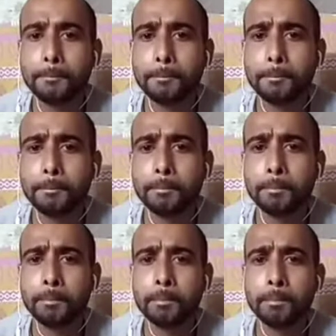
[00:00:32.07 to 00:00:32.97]

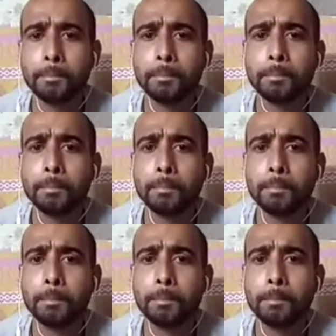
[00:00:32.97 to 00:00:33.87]

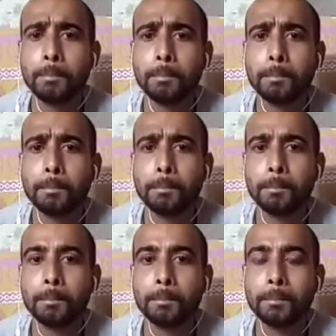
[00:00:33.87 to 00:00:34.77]

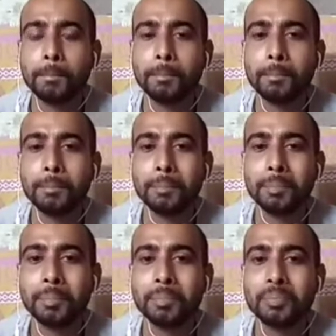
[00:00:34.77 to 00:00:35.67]

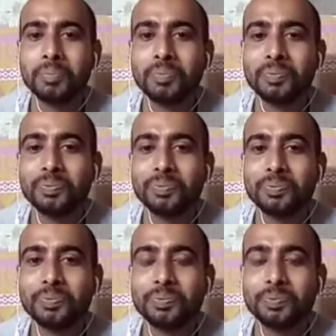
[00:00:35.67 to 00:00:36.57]

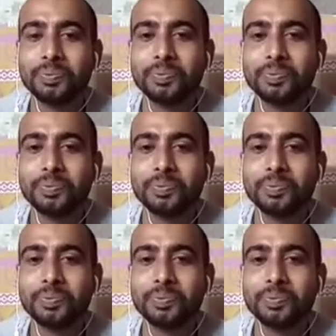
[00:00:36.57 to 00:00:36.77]
No words are spoken by the person on screen.